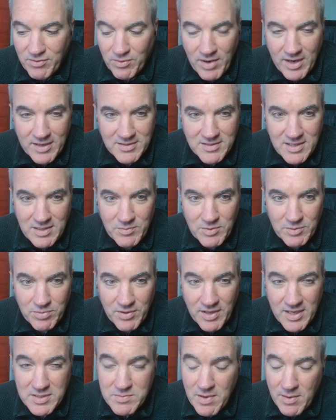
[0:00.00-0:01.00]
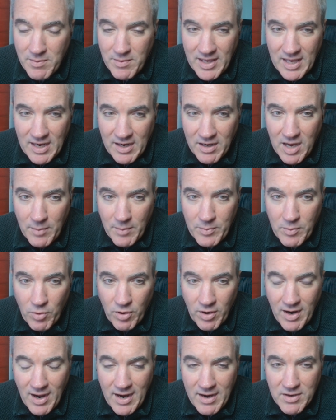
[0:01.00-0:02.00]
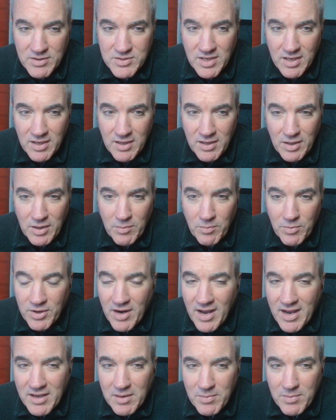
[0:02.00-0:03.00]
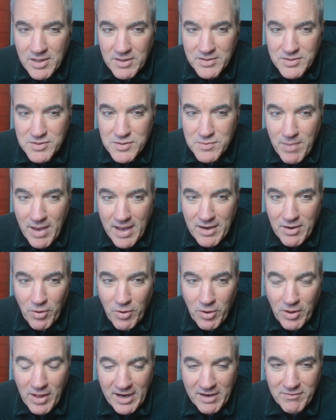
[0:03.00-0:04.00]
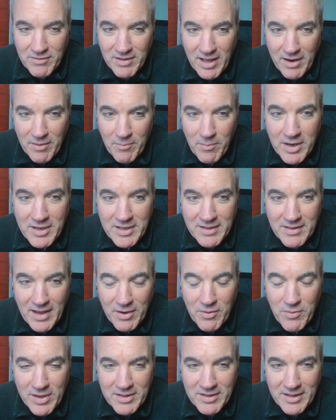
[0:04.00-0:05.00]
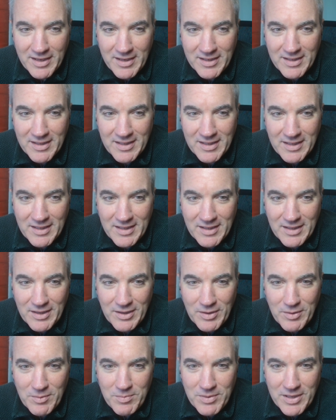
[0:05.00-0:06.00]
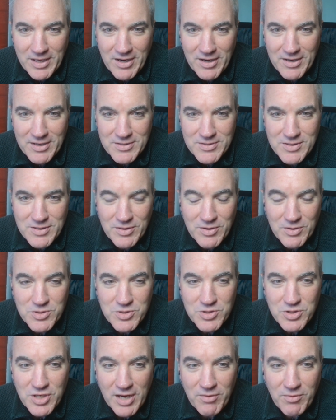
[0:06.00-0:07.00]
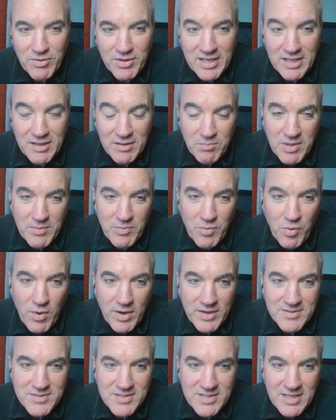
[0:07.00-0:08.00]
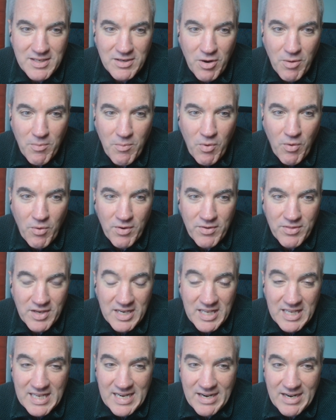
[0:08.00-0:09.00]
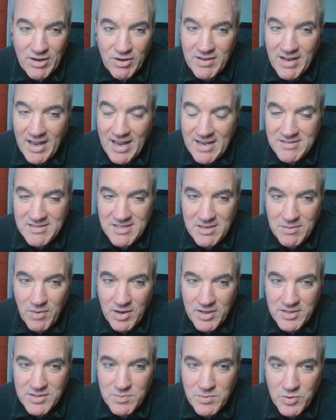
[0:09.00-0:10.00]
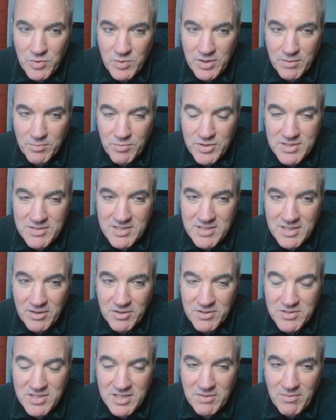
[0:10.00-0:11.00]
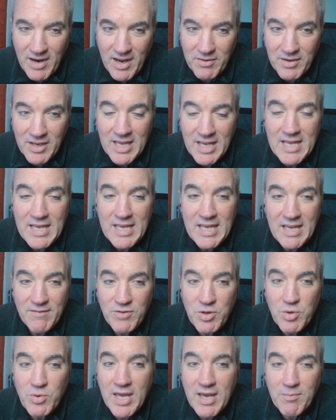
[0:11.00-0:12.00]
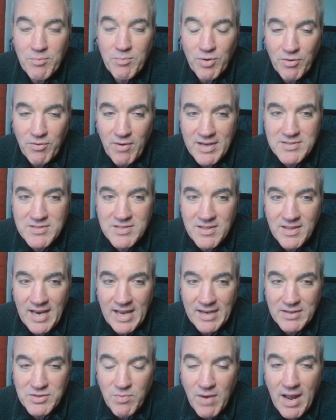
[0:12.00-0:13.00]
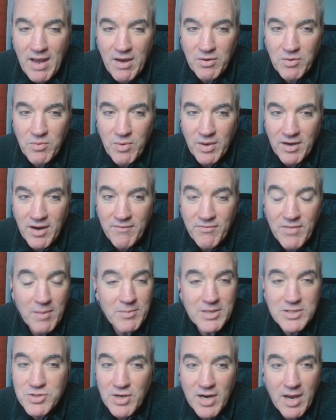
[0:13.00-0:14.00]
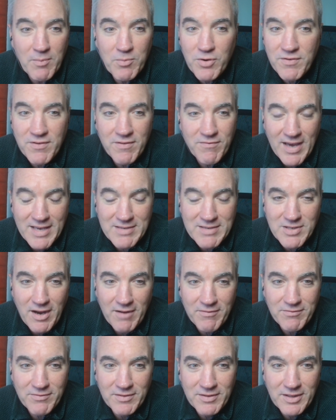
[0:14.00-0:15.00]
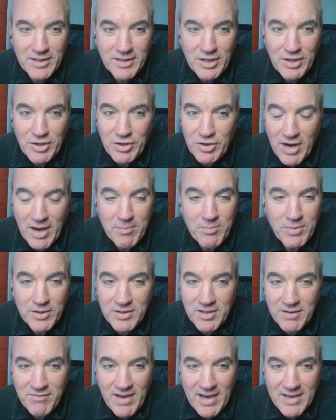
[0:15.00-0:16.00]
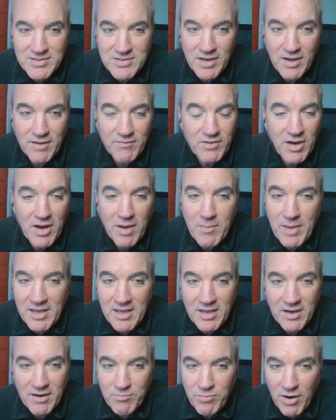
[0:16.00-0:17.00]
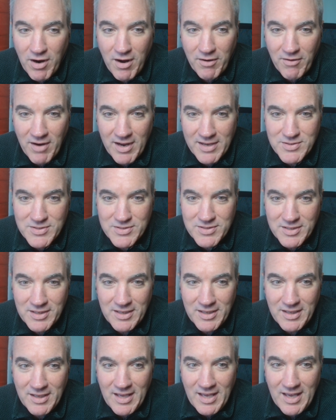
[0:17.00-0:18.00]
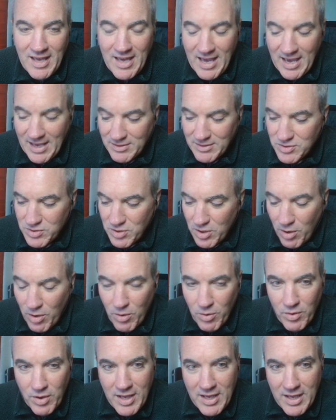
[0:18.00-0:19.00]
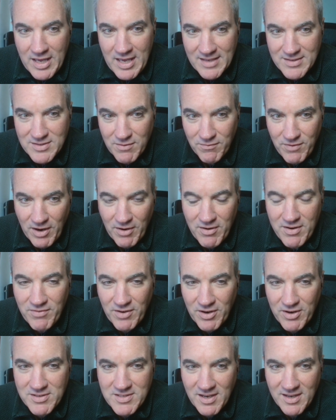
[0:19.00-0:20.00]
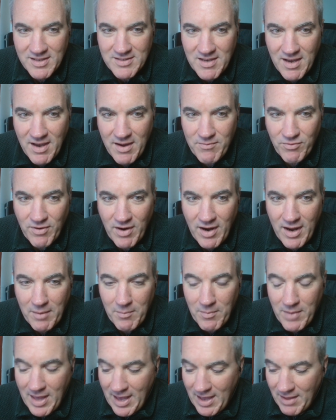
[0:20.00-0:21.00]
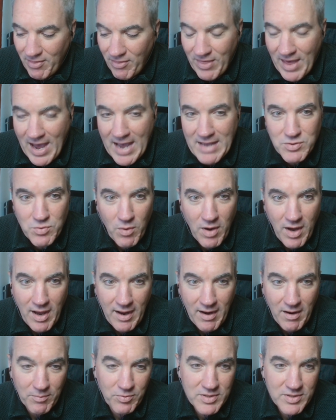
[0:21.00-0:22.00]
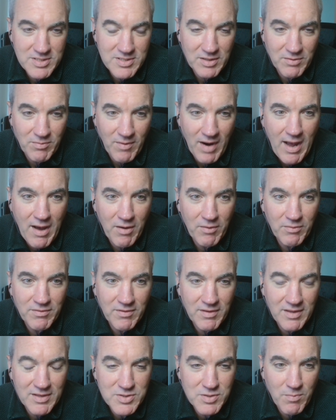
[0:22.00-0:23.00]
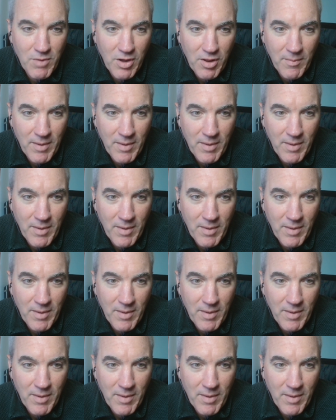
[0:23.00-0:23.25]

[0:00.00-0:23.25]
the right team in place, maybe get a couple more hires, but you're not going to be able to spend a whole heck of a lot of money that quickly, because there's generally, people want to see no more than a year to 18 months between your pre-seed or your seed round. If you can't progress to the next round quick enough, that means you're not moving fast enough. You're not building fast enough. You're not making enough progress. And so it's a very, very tight time frame. And that's why a pre-seed round is a smaller